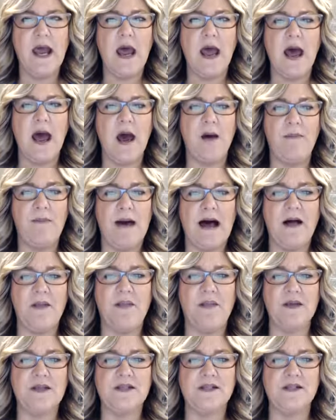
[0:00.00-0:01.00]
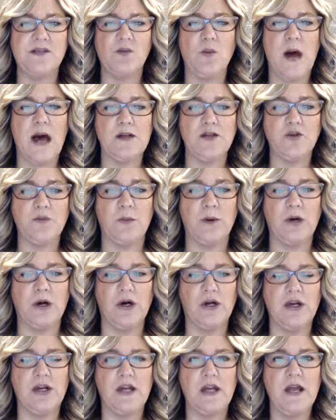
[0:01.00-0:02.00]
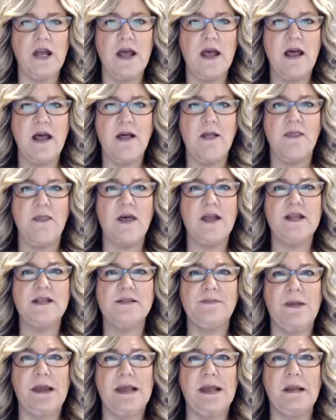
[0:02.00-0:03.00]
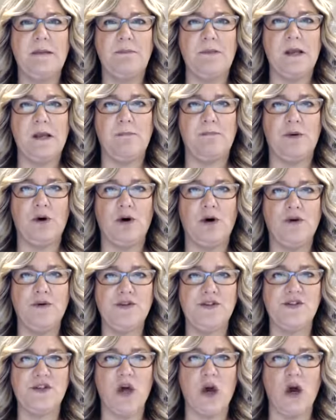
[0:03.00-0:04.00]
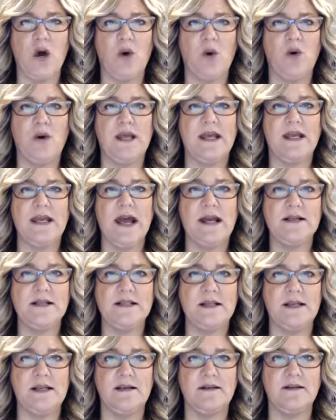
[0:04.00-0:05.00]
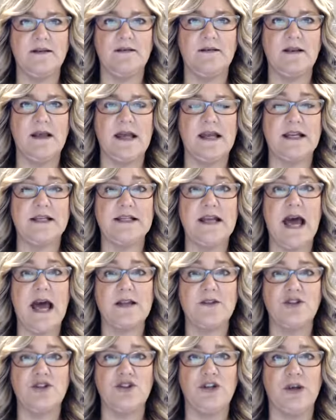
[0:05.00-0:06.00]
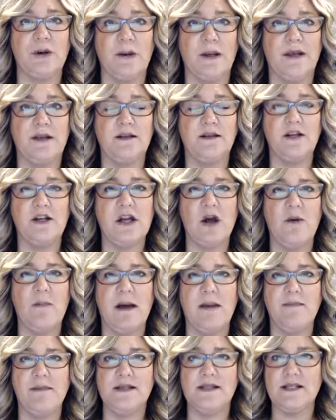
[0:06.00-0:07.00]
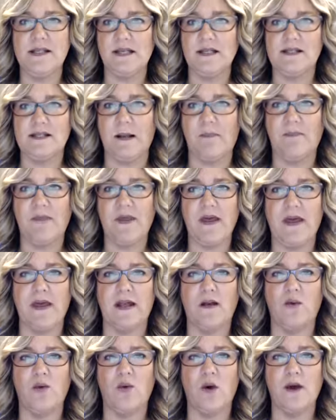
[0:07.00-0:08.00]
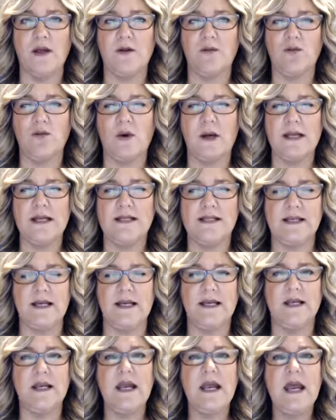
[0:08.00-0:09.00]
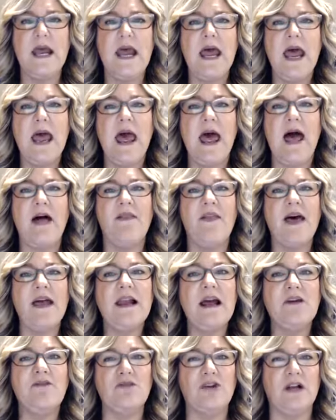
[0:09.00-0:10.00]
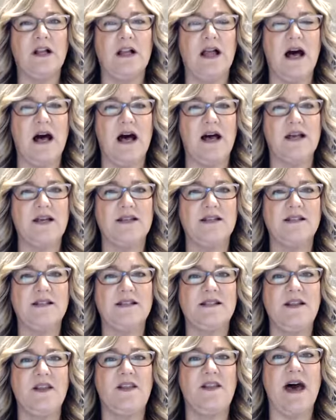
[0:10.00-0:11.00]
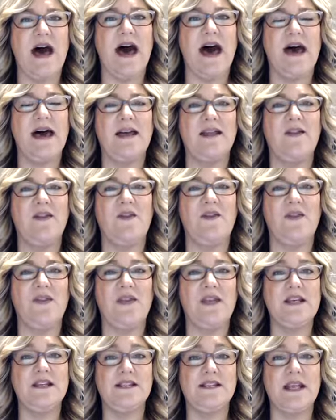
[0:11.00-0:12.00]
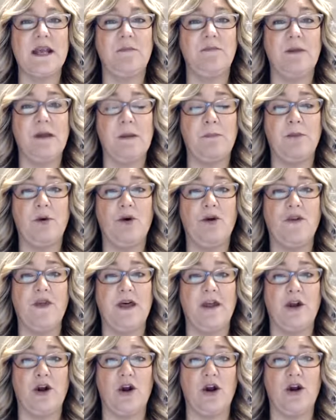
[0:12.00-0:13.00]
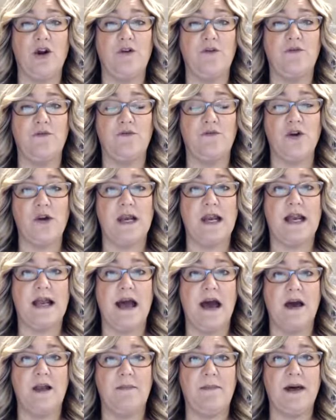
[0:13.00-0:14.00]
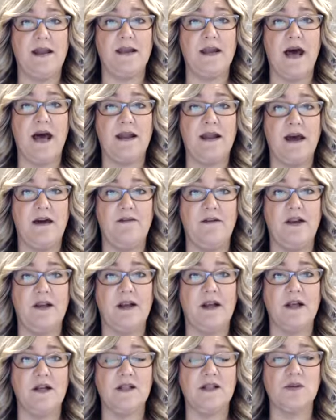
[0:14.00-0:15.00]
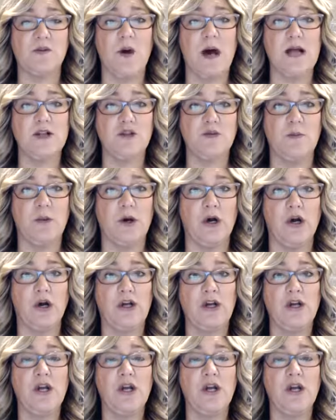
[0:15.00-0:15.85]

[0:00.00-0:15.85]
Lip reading: about this swatch book that is making people so connected and attached to it? Am I missing something? What is it? And then I realized that these same people that are freaking out about not having a swatch book